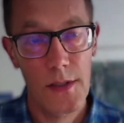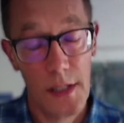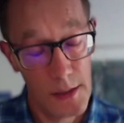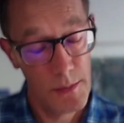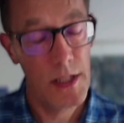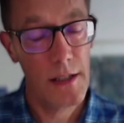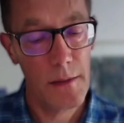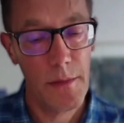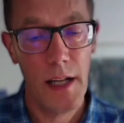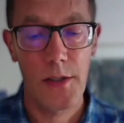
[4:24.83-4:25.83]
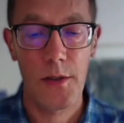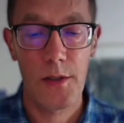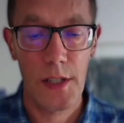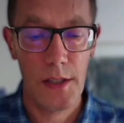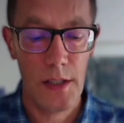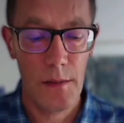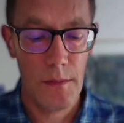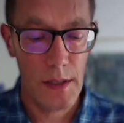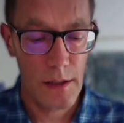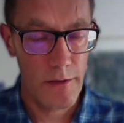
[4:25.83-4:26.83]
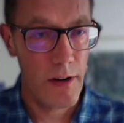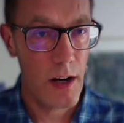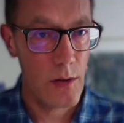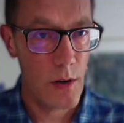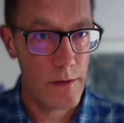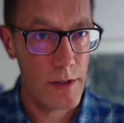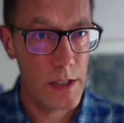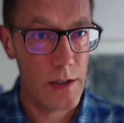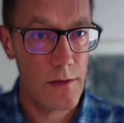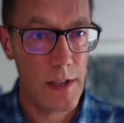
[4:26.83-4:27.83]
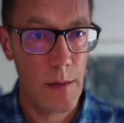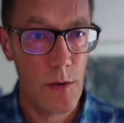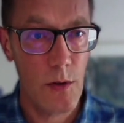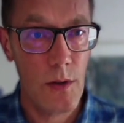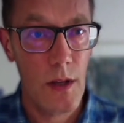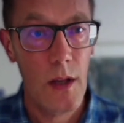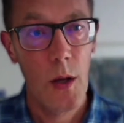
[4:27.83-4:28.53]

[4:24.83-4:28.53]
this particular pastoral system in the far north region of Cameroon